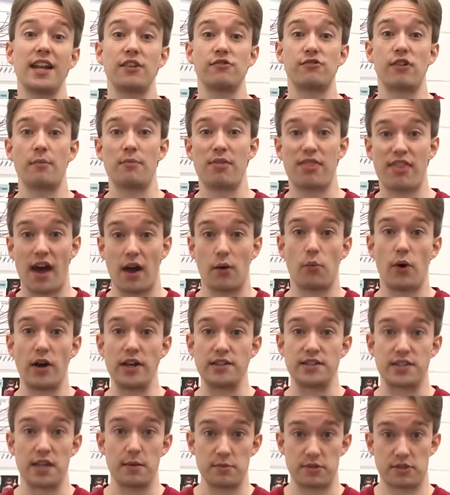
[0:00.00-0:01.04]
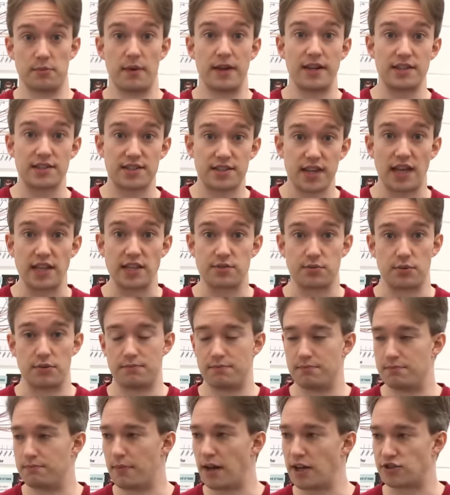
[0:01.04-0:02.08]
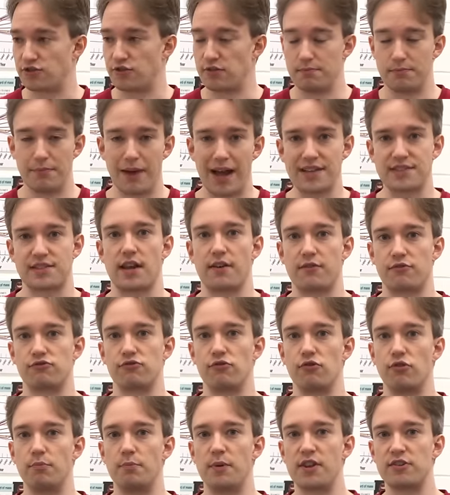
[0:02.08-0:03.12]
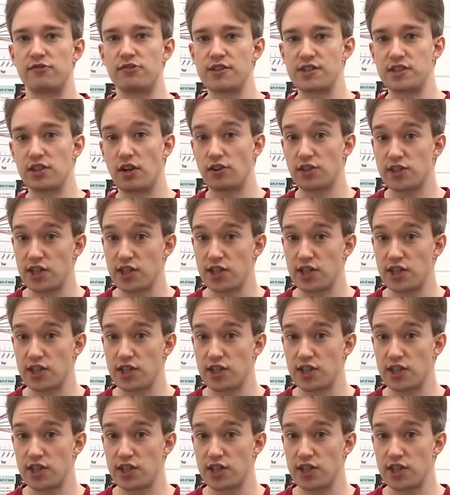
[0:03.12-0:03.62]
kilogram that way seems to make sense with measuring mass after all, but there is an